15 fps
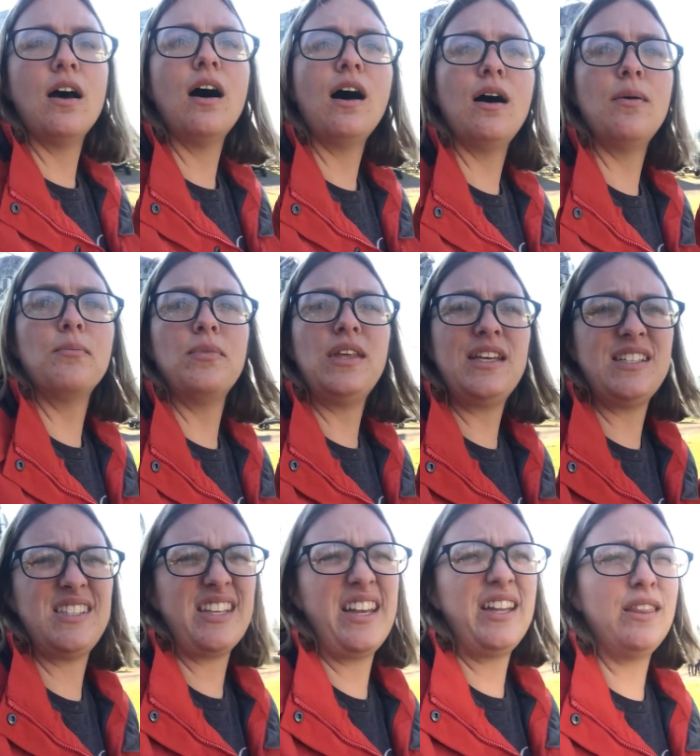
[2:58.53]
Um, they
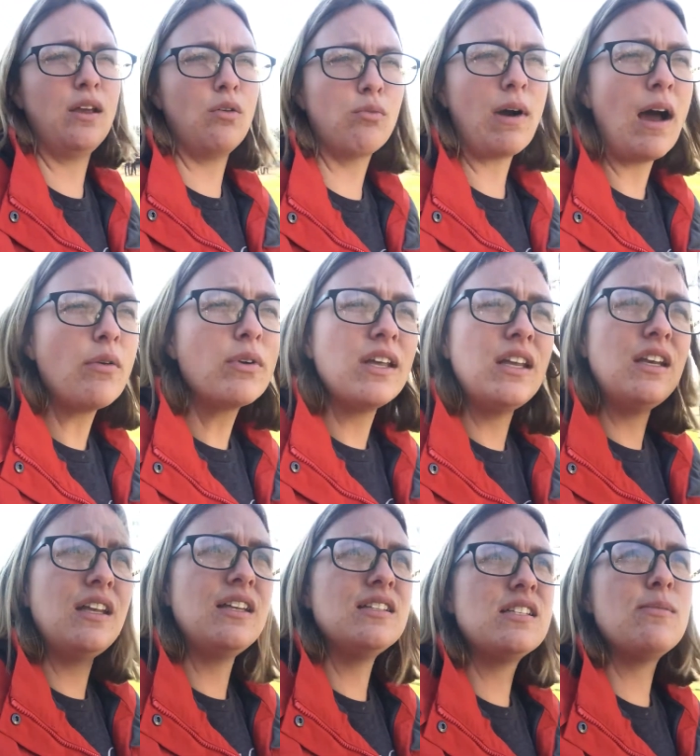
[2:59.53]
said the grounding
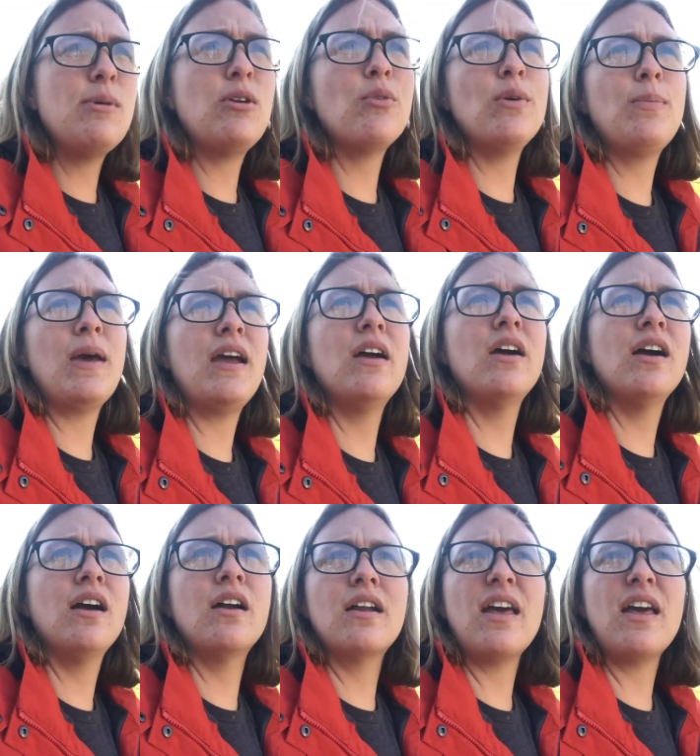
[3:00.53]
needs to be repaired